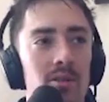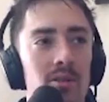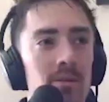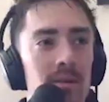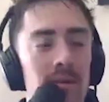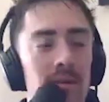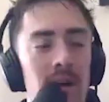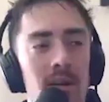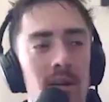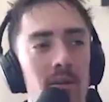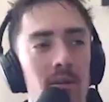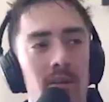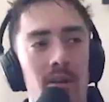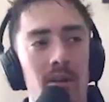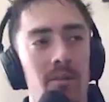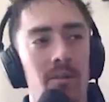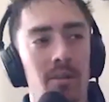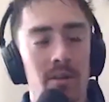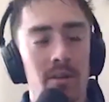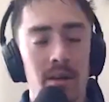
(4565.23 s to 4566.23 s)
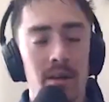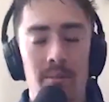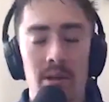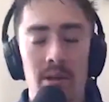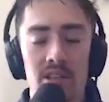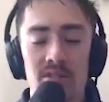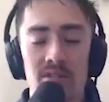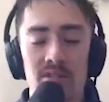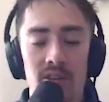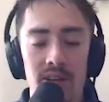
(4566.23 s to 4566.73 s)
I don't know, dude. And when
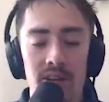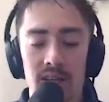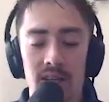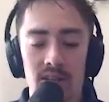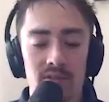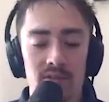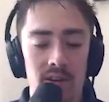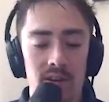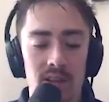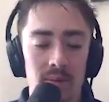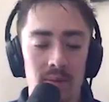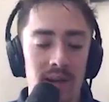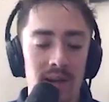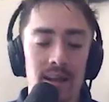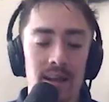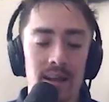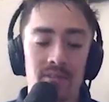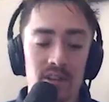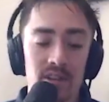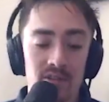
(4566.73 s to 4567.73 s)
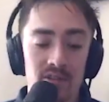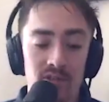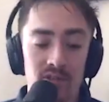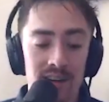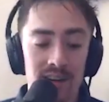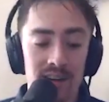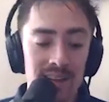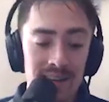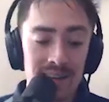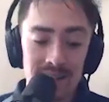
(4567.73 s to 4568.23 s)
it's funny, man. If it's
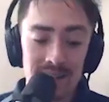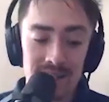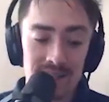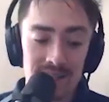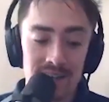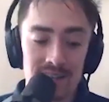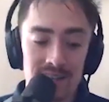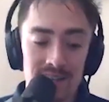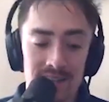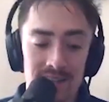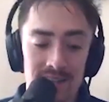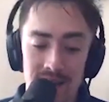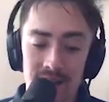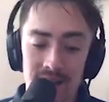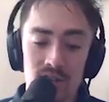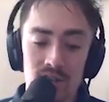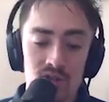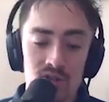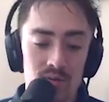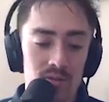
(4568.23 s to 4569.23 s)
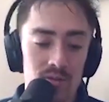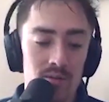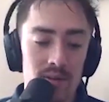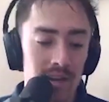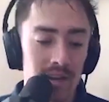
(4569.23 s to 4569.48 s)
funny, it's because it's kind of true.